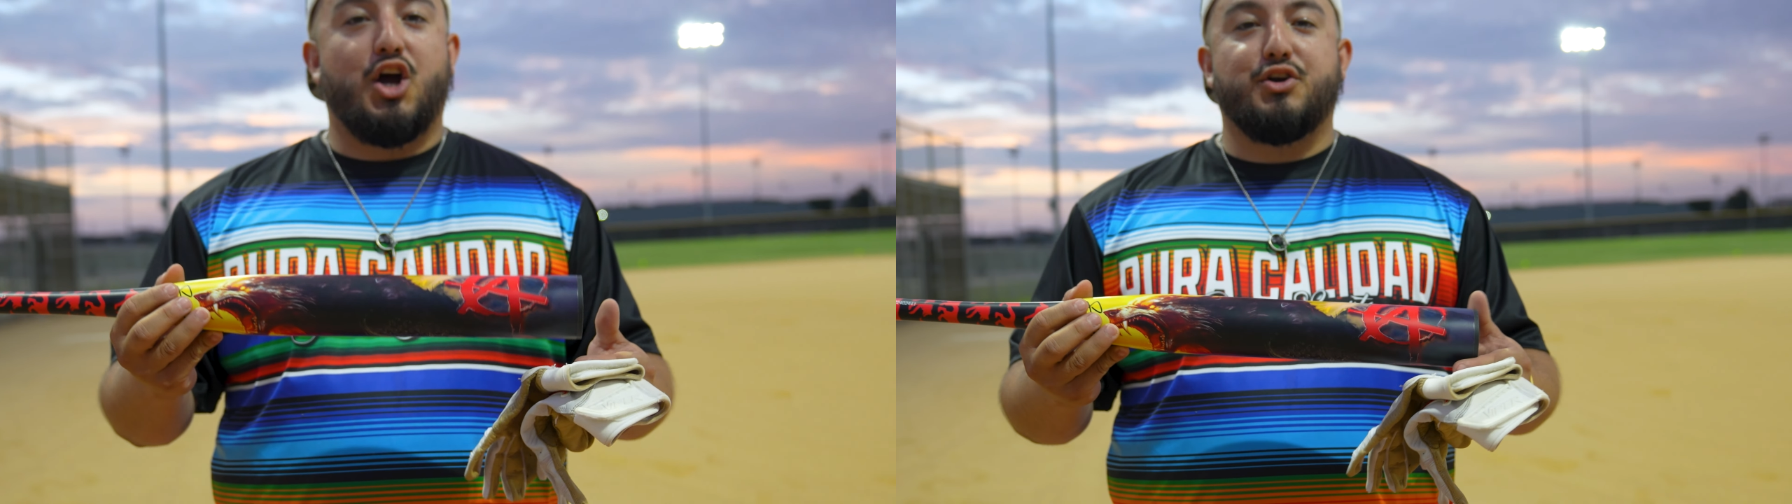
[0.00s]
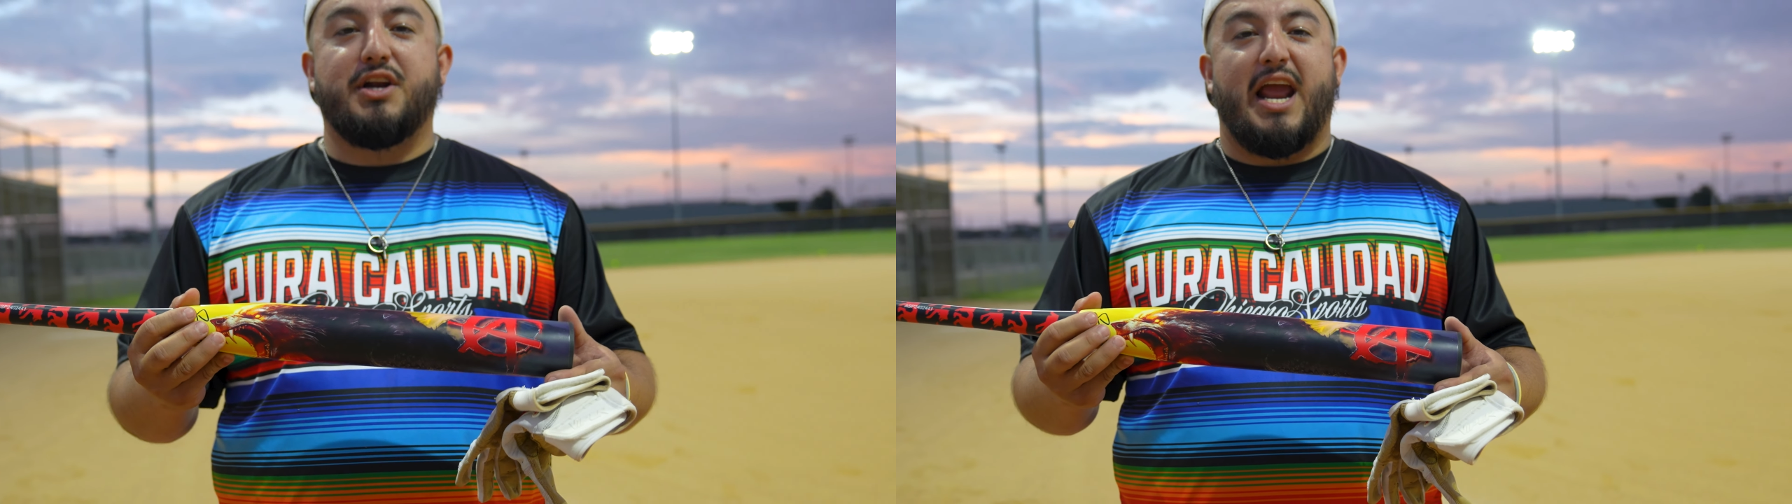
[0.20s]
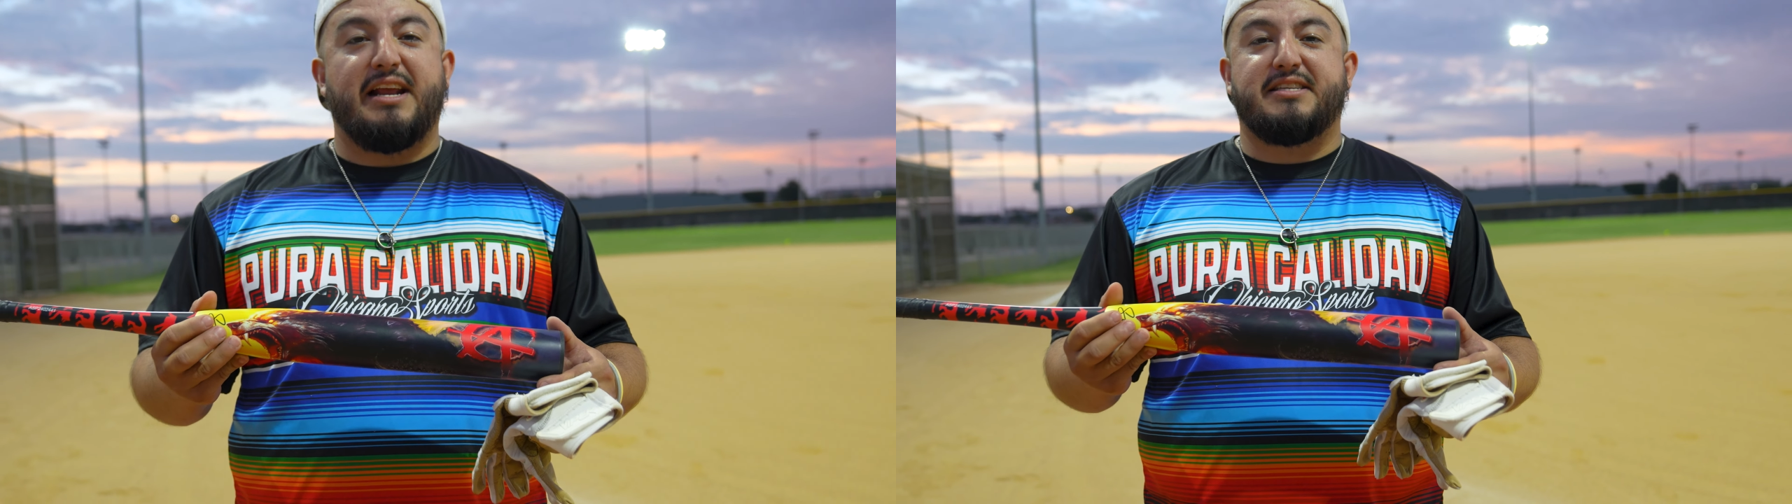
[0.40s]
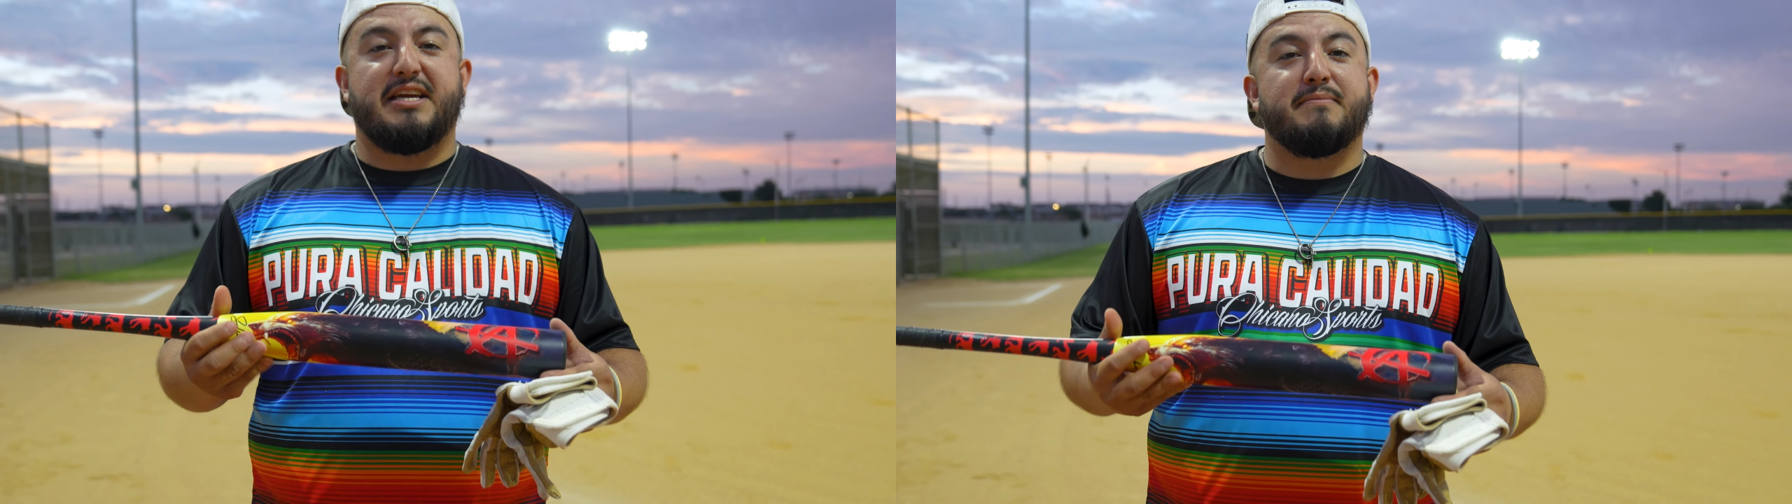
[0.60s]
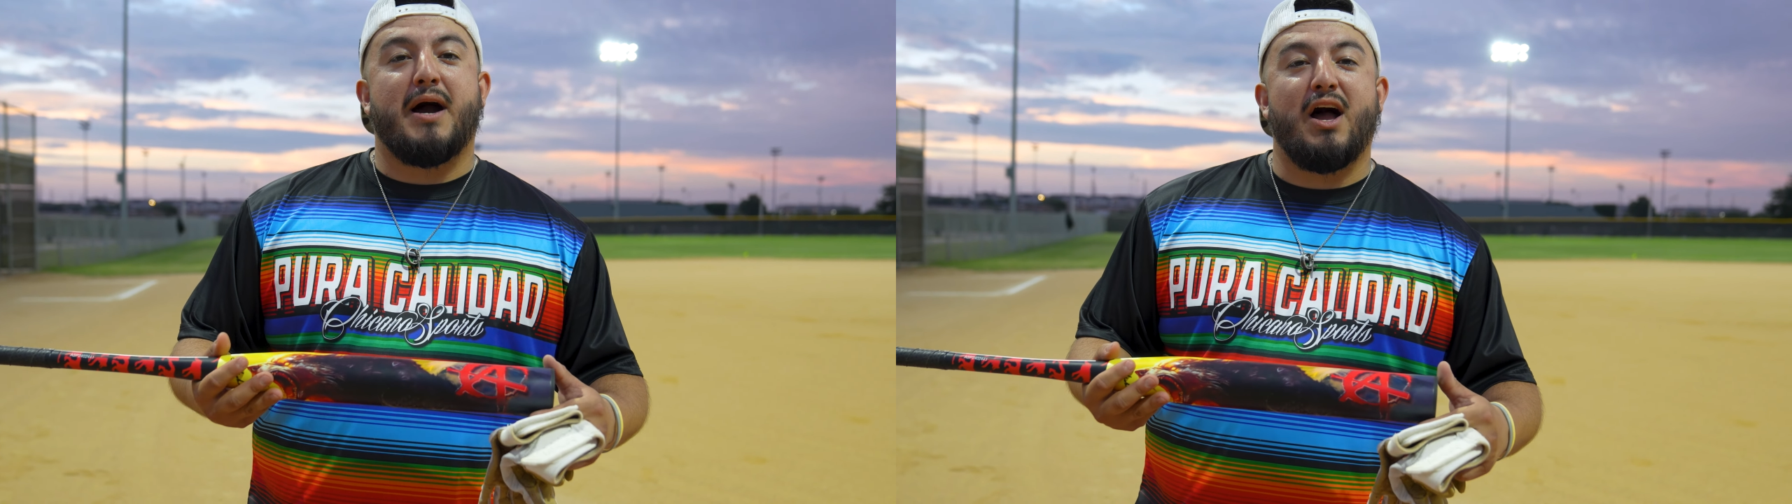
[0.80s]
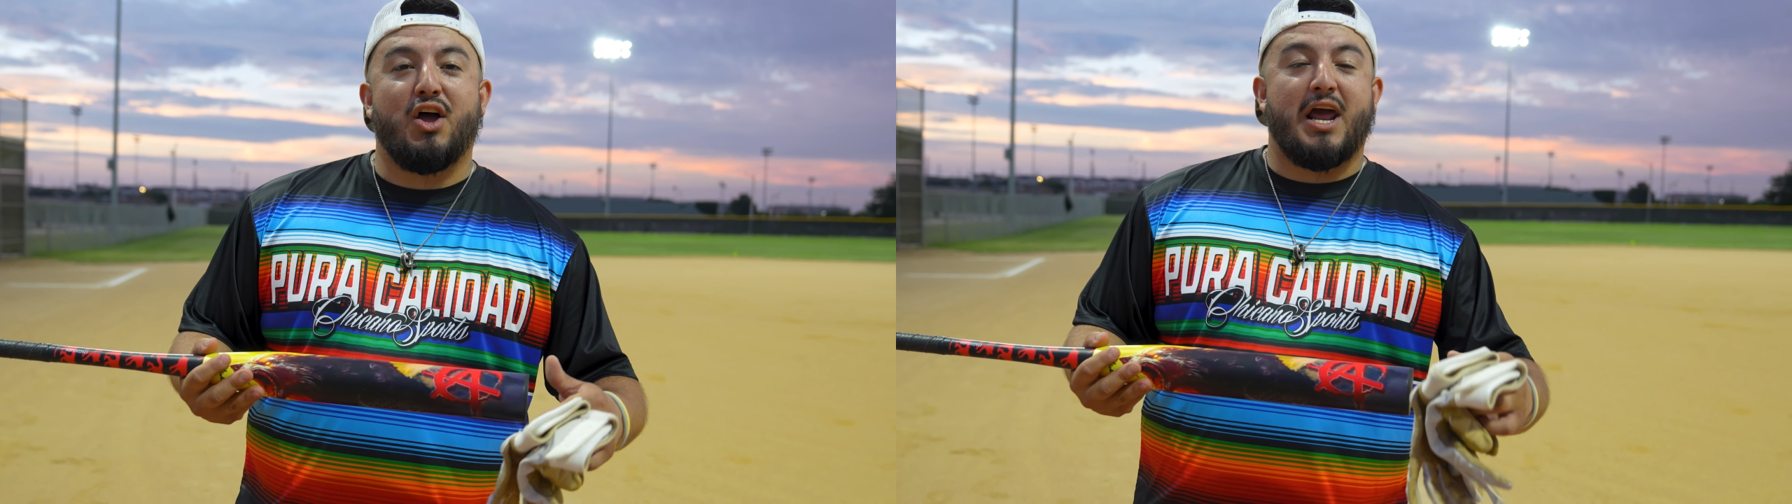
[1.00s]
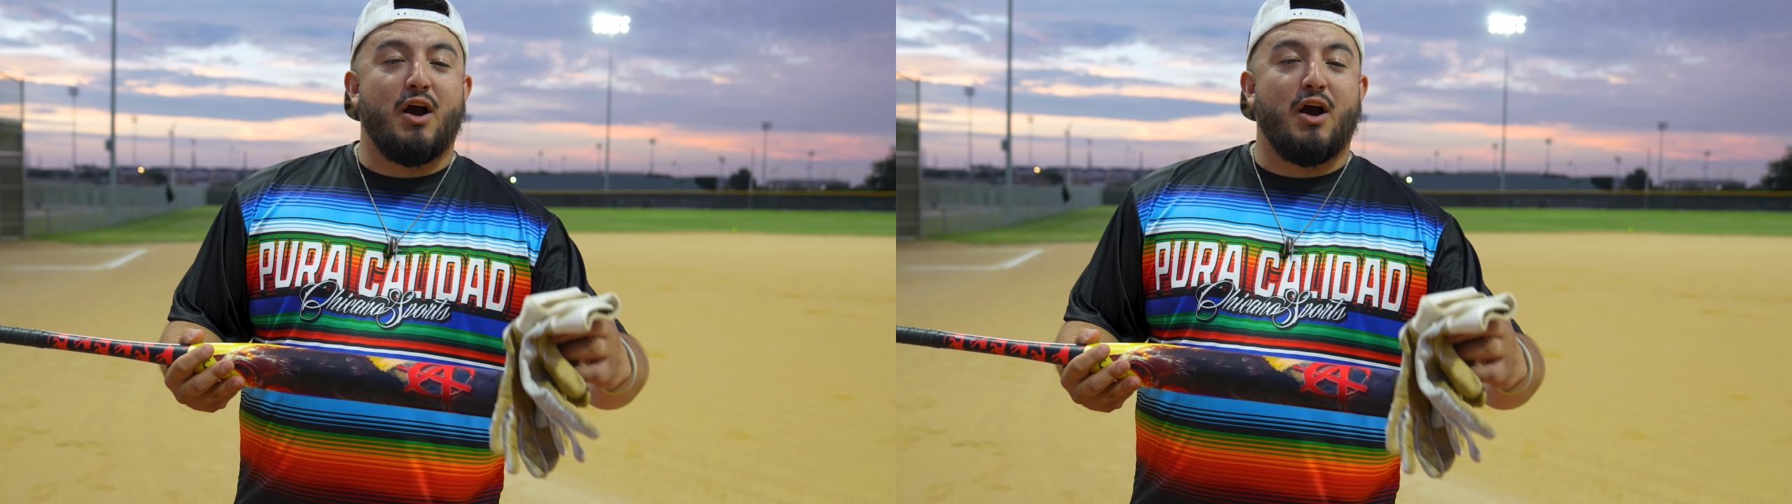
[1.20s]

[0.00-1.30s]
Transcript: 118 mile an